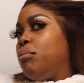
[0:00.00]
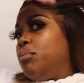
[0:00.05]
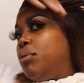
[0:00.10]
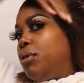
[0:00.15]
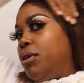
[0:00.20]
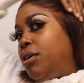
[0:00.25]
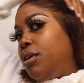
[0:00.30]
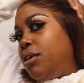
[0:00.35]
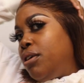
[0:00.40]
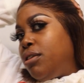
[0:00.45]

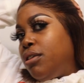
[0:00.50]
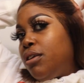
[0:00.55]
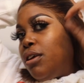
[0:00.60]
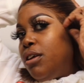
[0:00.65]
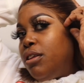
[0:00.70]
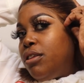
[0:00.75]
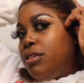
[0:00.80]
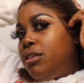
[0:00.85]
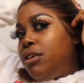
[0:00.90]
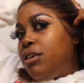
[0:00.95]
But it's,
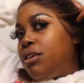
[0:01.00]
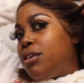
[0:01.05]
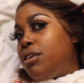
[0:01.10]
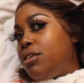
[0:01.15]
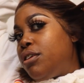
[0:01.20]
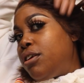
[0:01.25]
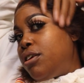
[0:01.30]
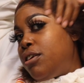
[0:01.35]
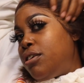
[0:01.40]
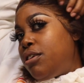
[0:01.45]
it's
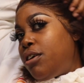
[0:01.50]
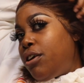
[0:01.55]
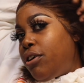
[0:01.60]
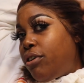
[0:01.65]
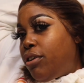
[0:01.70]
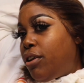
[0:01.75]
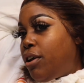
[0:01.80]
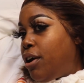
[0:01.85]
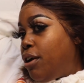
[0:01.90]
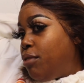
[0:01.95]
looking, this
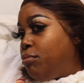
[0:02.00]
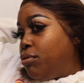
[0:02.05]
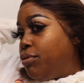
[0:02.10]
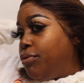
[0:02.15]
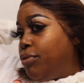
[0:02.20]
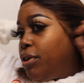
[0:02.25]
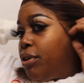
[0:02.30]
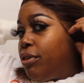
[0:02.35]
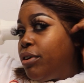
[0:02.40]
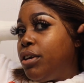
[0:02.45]
hairline
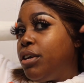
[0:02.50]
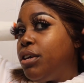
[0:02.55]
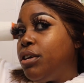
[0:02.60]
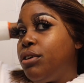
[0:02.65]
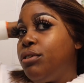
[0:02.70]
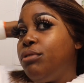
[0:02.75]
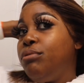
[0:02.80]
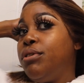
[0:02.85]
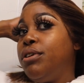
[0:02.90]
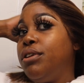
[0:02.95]
was very
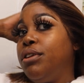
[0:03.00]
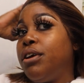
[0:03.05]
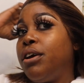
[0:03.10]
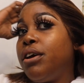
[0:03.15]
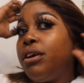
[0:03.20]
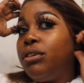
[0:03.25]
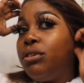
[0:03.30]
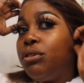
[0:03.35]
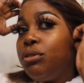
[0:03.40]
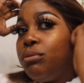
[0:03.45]
cute and
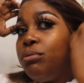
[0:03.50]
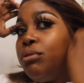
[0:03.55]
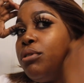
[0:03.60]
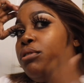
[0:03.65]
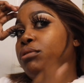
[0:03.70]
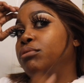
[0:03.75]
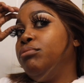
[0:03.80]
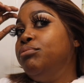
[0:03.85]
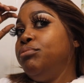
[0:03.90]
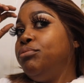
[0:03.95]

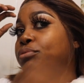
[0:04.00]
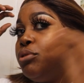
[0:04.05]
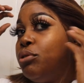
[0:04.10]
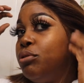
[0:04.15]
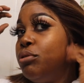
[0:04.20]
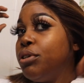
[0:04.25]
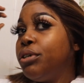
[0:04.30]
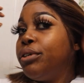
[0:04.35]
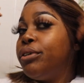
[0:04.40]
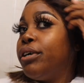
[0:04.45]
natural.
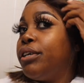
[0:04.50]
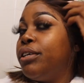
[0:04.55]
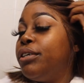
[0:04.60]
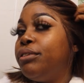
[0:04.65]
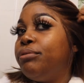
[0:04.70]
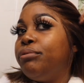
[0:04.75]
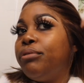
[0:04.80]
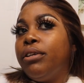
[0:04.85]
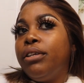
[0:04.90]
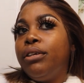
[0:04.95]
You know, I
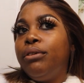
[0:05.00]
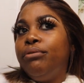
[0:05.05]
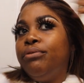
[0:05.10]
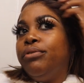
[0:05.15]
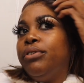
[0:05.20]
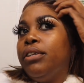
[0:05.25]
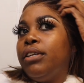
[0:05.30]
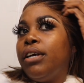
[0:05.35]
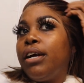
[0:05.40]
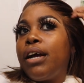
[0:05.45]
didn't really
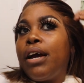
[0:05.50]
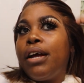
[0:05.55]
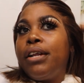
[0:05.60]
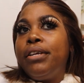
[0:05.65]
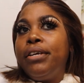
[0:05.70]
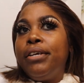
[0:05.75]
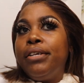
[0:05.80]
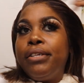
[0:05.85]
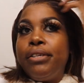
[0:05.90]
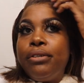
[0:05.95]
feel like I
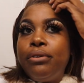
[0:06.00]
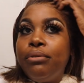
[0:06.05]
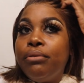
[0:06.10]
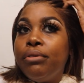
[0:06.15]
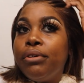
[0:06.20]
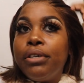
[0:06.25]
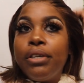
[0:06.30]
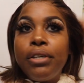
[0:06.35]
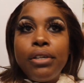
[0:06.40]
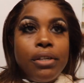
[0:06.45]
need to do
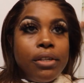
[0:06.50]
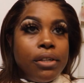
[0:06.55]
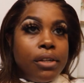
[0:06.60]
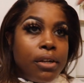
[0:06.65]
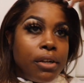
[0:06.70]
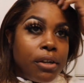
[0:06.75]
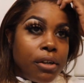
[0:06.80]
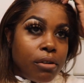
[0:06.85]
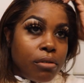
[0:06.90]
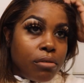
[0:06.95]

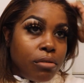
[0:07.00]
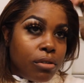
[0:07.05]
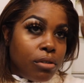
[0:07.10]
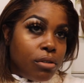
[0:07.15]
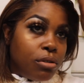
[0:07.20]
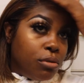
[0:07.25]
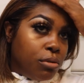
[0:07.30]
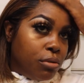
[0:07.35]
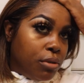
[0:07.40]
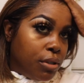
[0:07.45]
anything else
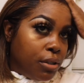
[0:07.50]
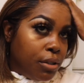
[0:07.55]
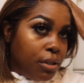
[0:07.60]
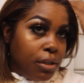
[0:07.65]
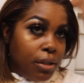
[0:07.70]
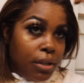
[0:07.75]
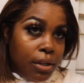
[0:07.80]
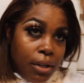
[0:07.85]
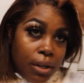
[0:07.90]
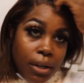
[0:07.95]
to it.
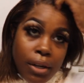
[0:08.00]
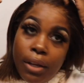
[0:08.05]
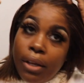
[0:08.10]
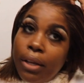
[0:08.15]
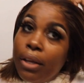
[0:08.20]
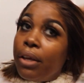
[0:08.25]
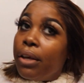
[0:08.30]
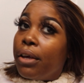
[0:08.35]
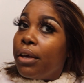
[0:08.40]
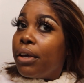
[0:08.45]

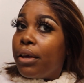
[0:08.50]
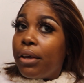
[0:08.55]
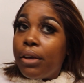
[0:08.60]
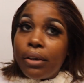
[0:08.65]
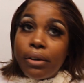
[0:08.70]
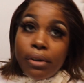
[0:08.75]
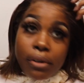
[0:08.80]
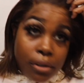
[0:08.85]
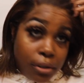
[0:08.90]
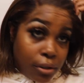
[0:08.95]

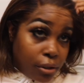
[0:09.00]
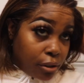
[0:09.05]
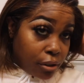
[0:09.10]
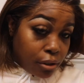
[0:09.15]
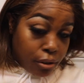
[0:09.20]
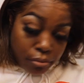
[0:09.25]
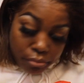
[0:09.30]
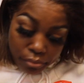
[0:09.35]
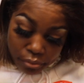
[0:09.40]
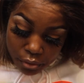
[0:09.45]
And
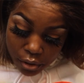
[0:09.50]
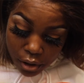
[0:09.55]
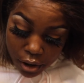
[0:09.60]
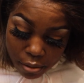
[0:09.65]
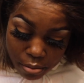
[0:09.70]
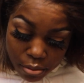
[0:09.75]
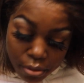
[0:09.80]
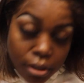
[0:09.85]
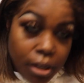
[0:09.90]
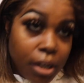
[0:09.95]
um,
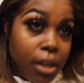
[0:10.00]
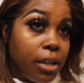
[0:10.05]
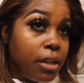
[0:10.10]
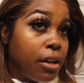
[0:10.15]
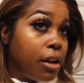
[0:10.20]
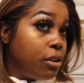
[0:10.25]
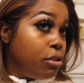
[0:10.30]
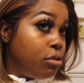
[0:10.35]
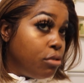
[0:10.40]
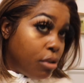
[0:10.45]
that was it.
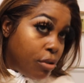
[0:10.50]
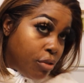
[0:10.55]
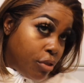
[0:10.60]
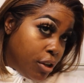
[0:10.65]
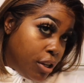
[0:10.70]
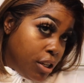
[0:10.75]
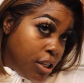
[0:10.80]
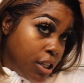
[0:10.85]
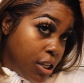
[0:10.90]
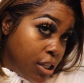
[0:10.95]
Now, you know,
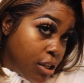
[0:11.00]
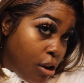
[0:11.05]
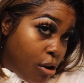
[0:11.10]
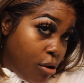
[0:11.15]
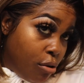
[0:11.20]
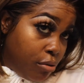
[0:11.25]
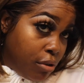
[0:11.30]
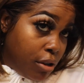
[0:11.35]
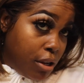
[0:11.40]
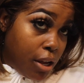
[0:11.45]
this is
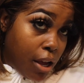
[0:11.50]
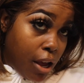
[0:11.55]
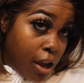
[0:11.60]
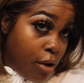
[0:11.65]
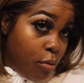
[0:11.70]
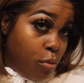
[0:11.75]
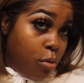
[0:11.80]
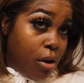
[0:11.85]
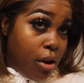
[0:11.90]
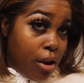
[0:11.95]
only
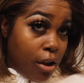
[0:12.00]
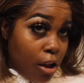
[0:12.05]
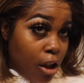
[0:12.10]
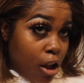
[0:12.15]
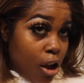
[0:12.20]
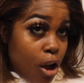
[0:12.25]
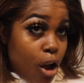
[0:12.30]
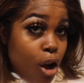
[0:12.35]
a, what,